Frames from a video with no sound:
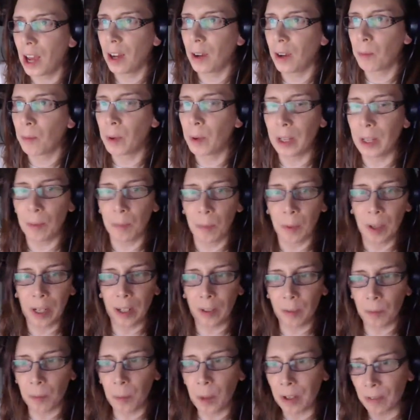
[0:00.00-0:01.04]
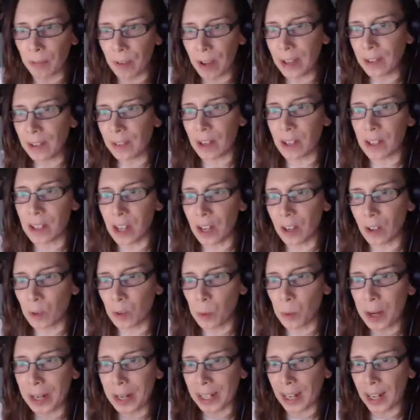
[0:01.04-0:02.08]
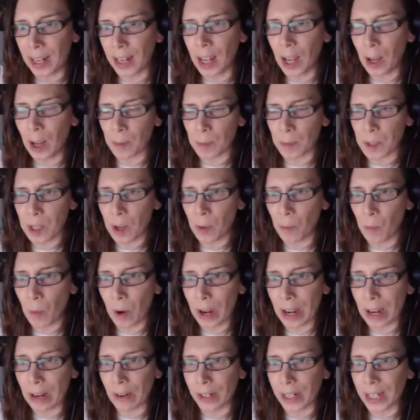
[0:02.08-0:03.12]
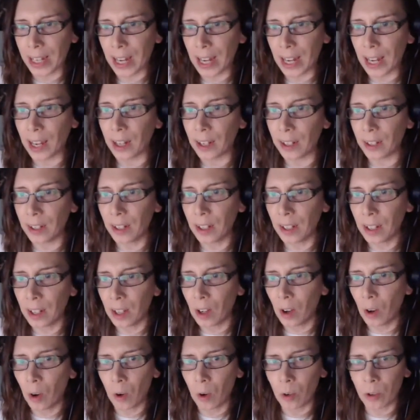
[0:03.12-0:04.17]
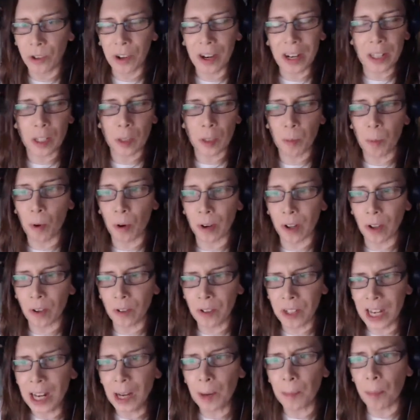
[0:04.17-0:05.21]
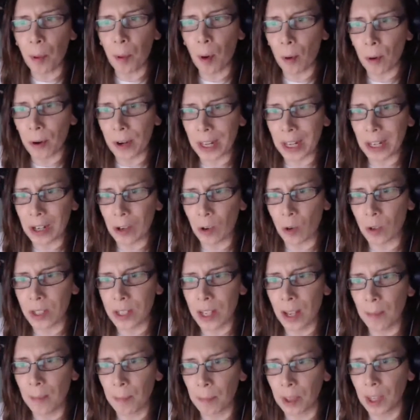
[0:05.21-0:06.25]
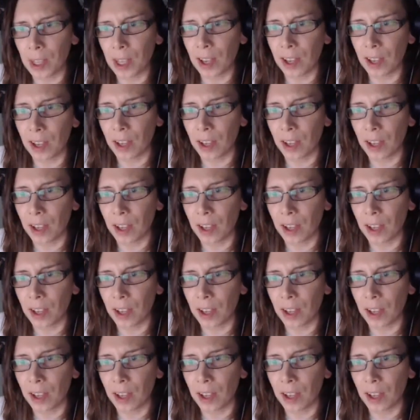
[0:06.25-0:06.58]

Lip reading: we found ourselves waking up somewhere again, or transported, or teleported, or something.